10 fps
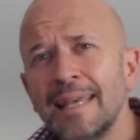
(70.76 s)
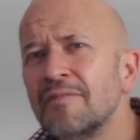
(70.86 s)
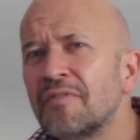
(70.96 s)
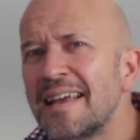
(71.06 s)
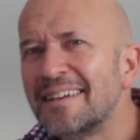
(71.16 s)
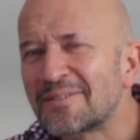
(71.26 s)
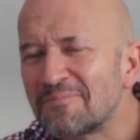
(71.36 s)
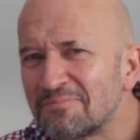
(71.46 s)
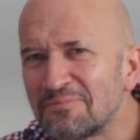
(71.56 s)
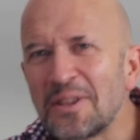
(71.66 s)
In fairness,
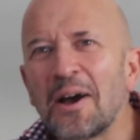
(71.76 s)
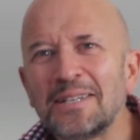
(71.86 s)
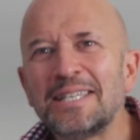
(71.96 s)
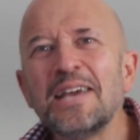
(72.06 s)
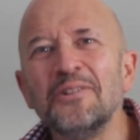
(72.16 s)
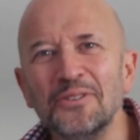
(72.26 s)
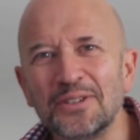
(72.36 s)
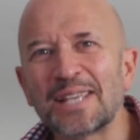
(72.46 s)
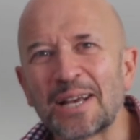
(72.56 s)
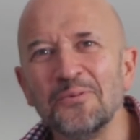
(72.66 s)
the idea of the
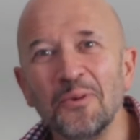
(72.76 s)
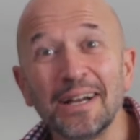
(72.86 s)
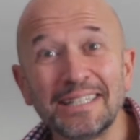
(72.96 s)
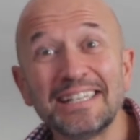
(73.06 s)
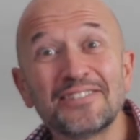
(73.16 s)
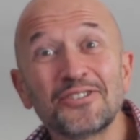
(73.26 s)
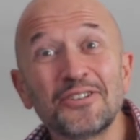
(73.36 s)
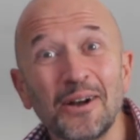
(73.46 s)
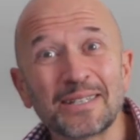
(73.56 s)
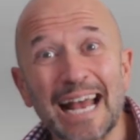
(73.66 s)
second wine did
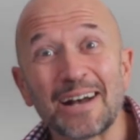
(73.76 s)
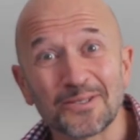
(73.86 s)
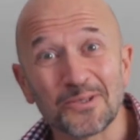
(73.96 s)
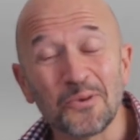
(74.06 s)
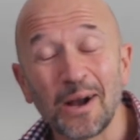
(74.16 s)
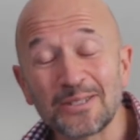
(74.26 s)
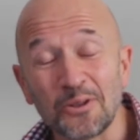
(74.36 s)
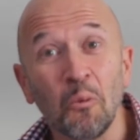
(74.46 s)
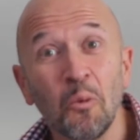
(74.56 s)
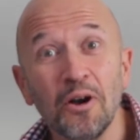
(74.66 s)
start out as wines
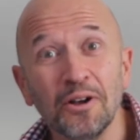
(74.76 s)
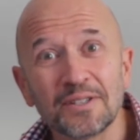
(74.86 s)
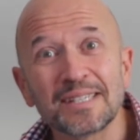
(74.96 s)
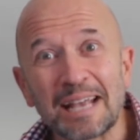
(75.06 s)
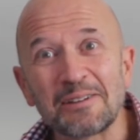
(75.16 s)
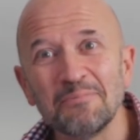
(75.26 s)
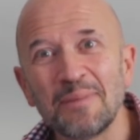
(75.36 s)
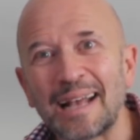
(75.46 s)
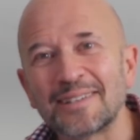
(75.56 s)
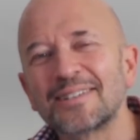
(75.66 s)
that were second
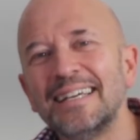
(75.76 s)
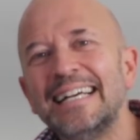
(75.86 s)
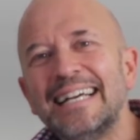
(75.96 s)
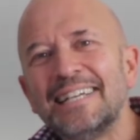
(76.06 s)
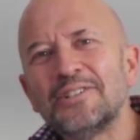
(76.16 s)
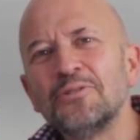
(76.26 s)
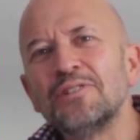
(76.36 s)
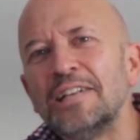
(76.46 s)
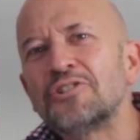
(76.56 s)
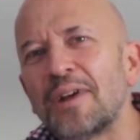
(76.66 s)
best. It's
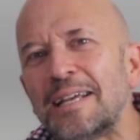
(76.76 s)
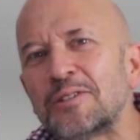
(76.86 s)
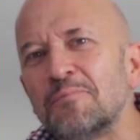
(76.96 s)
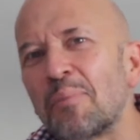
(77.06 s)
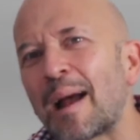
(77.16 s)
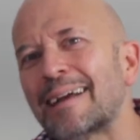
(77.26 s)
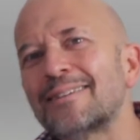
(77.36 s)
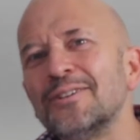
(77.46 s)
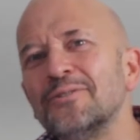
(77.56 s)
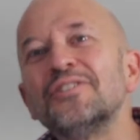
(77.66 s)
usually traced back
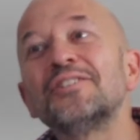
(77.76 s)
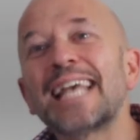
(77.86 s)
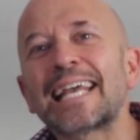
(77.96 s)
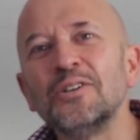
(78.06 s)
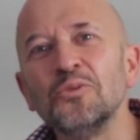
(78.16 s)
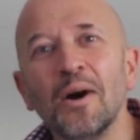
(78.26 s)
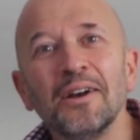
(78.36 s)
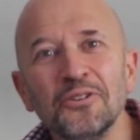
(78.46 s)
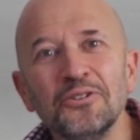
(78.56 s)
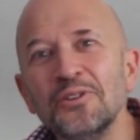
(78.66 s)
to the second
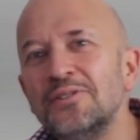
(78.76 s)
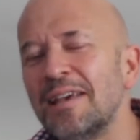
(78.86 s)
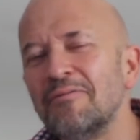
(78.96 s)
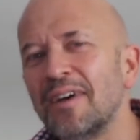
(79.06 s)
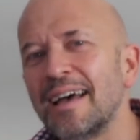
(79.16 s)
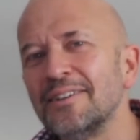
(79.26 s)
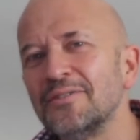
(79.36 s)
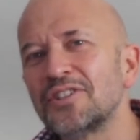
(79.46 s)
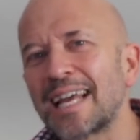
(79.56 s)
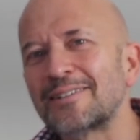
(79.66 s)
wine, the deuxième vin
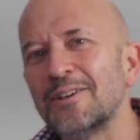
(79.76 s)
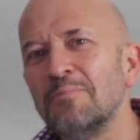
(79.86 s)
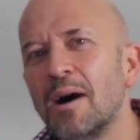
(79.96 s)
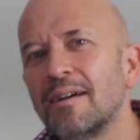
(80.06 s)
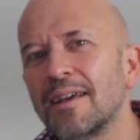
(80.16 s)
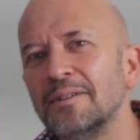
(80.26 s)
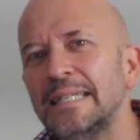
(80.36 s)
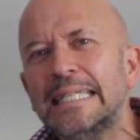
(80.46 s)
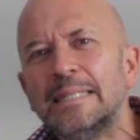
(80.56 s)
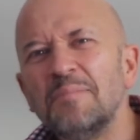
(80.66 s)
of Chateau Margaux,
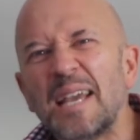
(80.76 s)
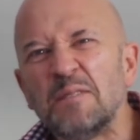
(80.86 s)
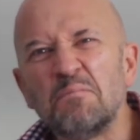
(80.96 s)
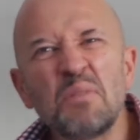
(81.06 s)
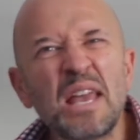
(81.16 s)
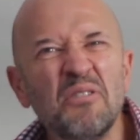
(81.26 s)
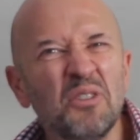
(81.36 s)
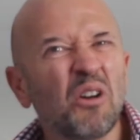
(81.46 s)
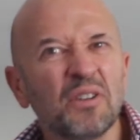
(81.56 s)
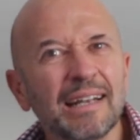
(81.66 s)
made
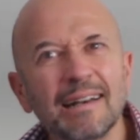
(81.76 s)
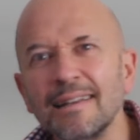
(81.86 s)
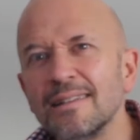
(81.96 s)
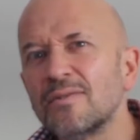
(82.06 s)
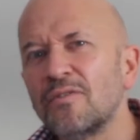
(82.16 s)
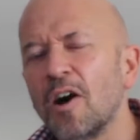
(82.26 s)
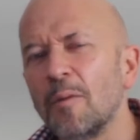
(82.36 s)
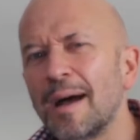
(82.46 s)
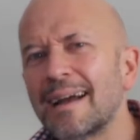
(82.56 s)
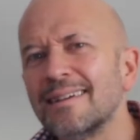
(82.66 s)
periodically as far
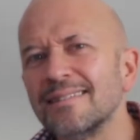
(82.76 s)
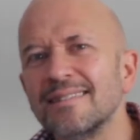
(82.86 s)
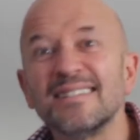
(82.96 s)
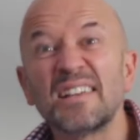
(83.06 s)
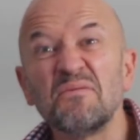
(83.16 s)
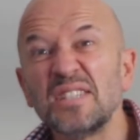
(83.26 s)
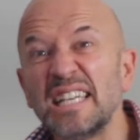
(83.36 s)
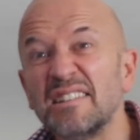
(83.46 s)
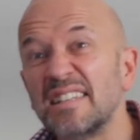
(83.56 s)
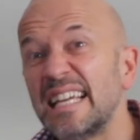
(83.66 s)
back as the
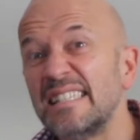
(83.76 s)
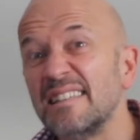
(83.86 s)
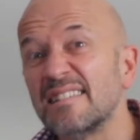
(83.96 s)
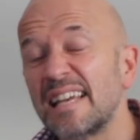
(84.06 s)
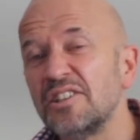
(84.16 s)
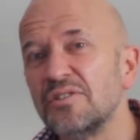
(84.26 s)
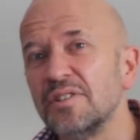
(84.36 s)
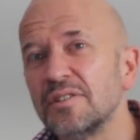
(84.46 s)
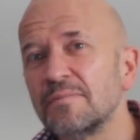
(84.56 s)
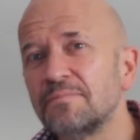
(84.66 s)
17th and 18th
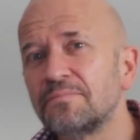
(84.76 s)
centuries.